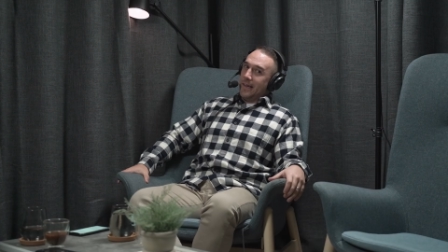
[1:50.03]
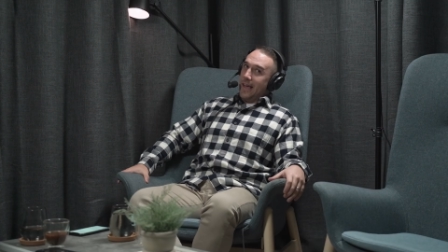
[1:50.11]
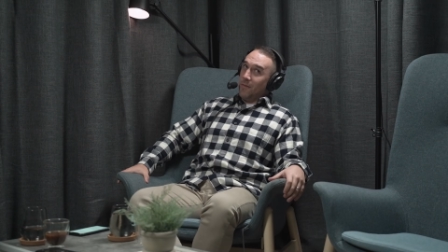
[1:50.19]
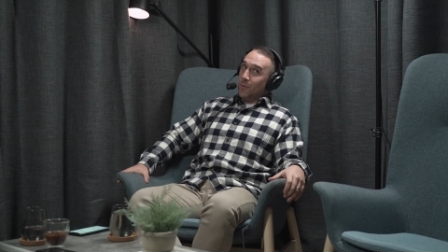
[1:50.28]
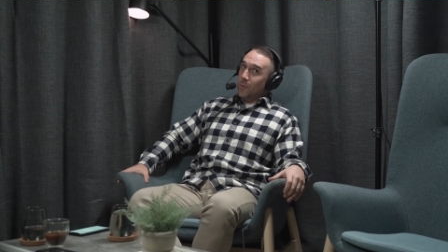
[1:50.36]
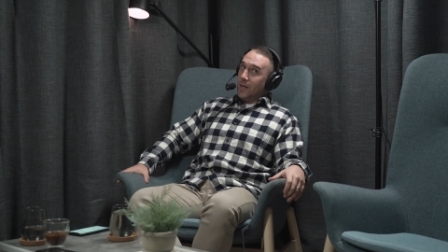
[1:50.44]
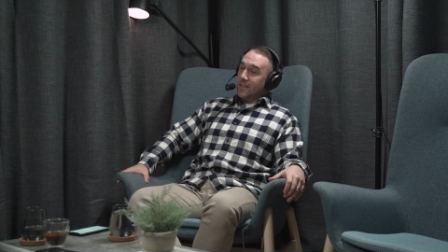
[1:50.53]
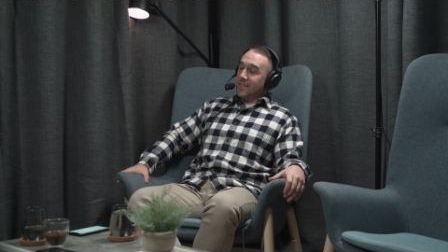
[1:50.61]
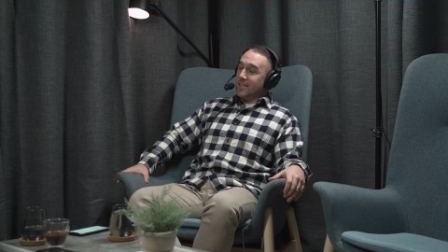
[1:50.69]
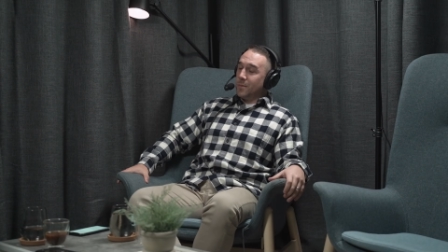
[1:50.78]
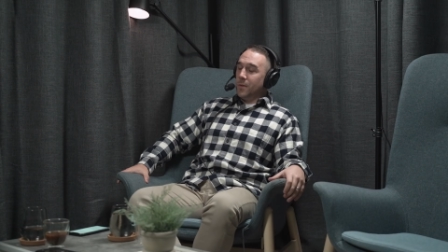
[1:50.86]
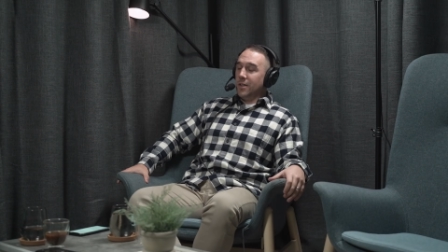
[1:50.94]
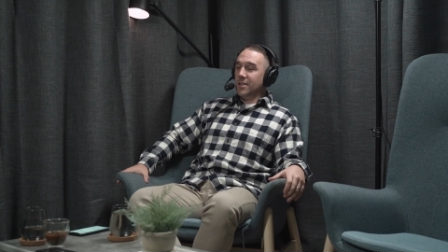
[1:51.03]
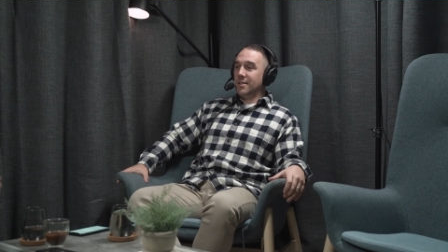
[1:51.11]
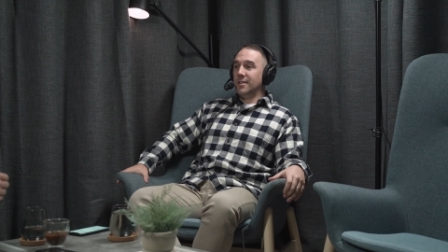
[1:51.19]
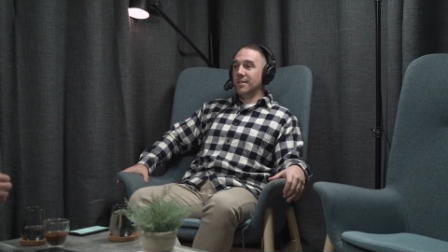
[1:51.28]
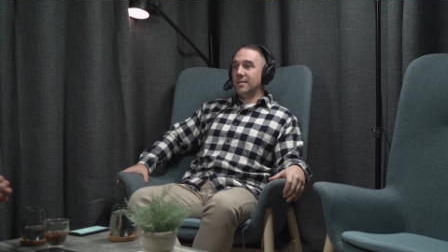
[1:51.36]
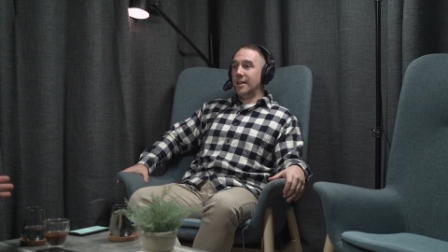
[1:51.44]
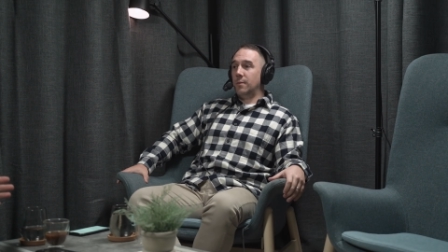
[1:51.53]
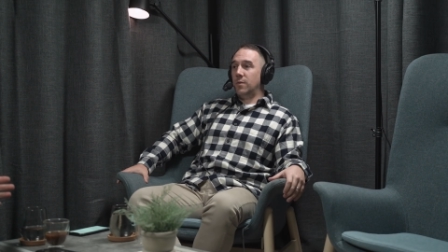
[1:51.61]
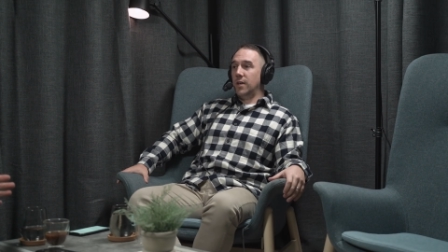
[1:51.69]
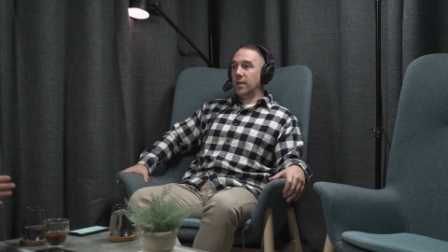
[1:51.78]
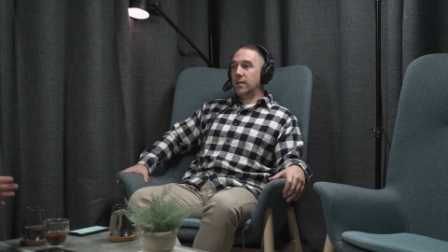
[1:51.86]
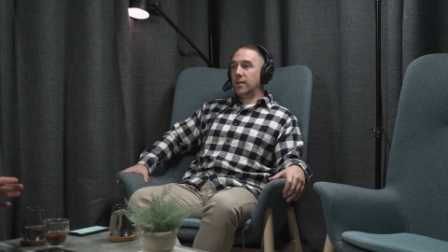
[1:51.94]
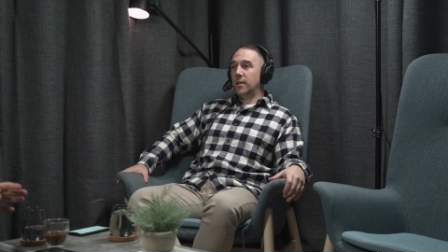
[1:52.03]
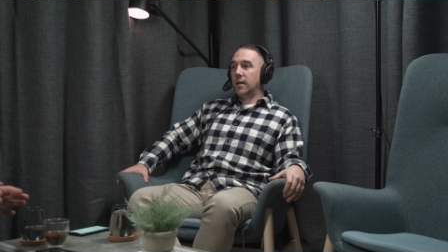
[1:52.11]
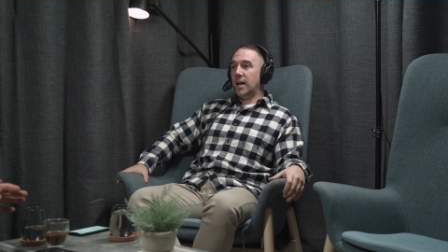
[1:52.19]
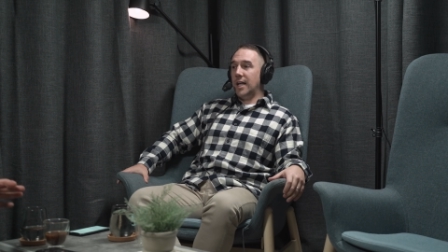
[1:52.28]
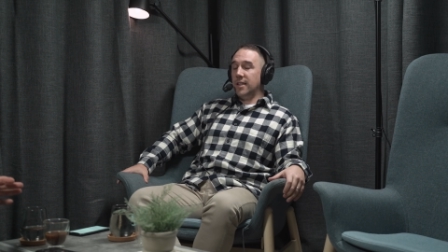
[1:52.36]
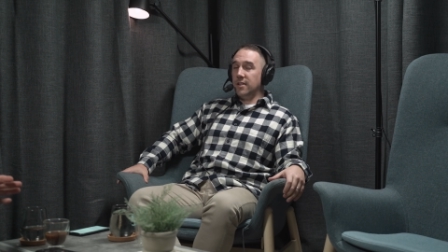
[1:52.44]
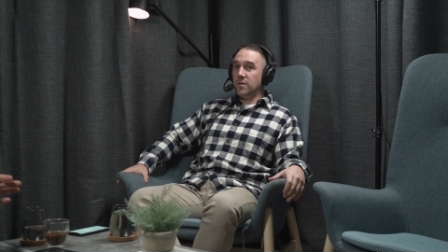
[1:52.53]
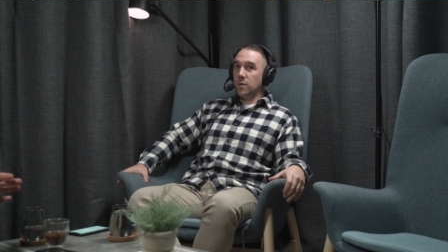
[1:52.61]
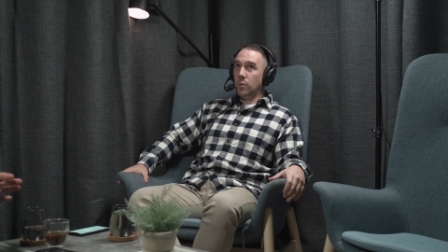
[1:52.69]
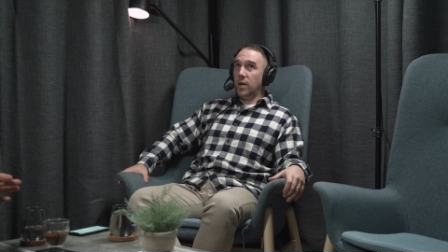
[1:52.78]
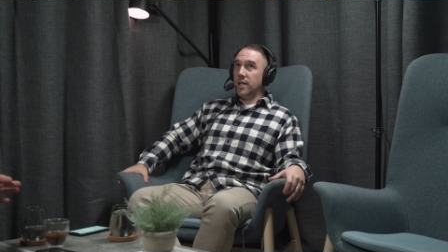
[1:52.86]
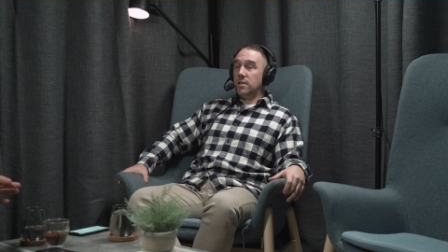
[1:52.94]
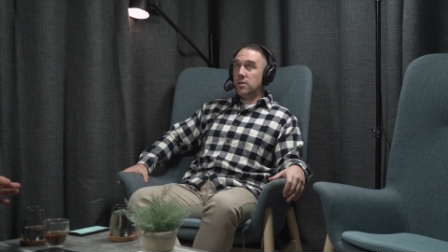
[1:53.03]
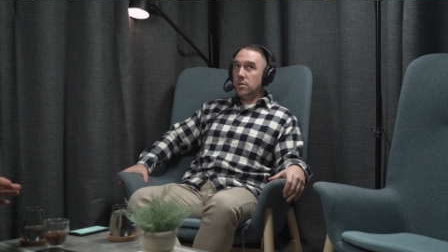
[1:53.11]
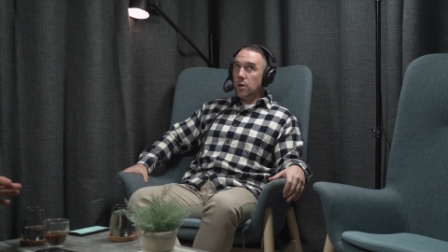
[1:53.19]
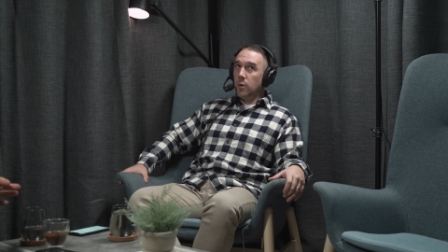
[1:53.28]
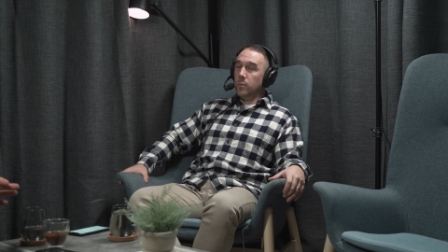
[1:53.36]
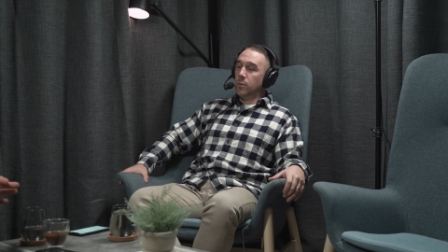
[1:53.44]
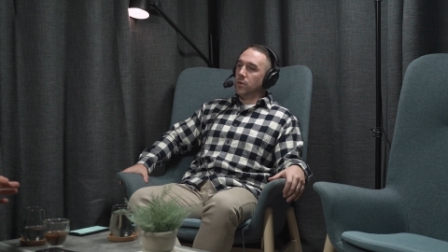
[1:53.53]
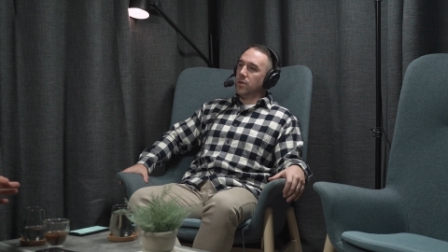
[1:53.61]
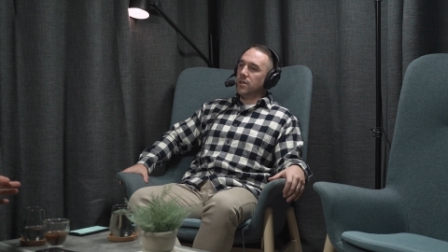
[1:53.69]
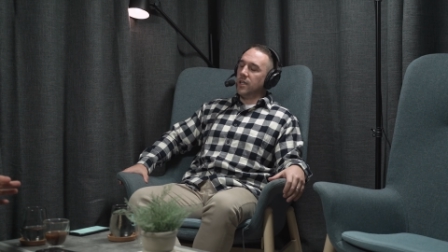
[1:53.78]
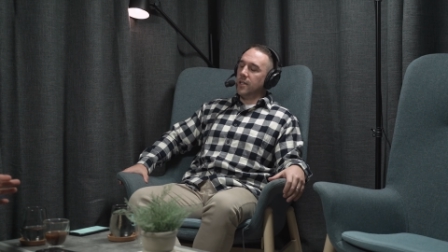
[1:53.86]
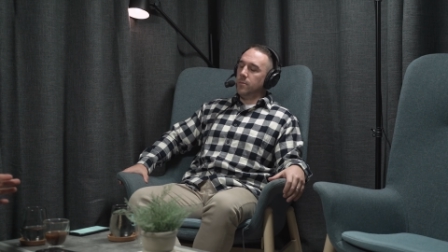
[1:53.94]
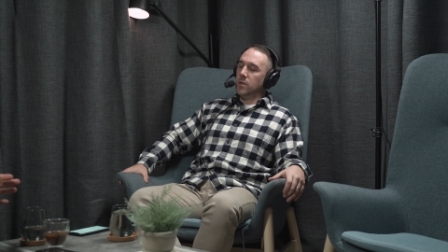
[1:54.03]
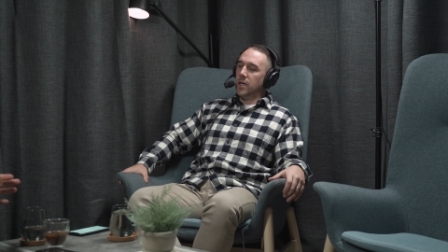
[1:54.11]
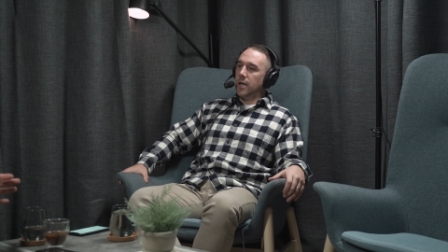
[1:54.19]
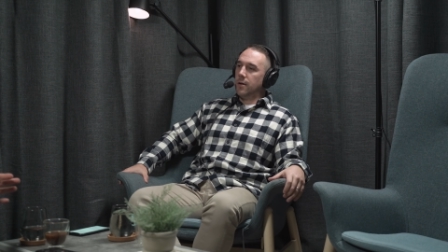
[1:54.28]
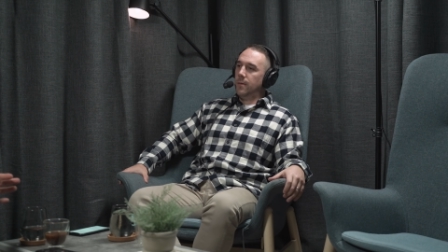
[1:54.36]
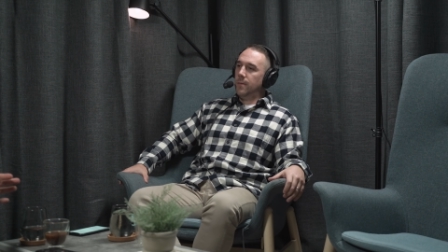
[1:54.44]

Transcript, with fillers: everyone's experiencing the same thing. And this is why it's so important to keep your data.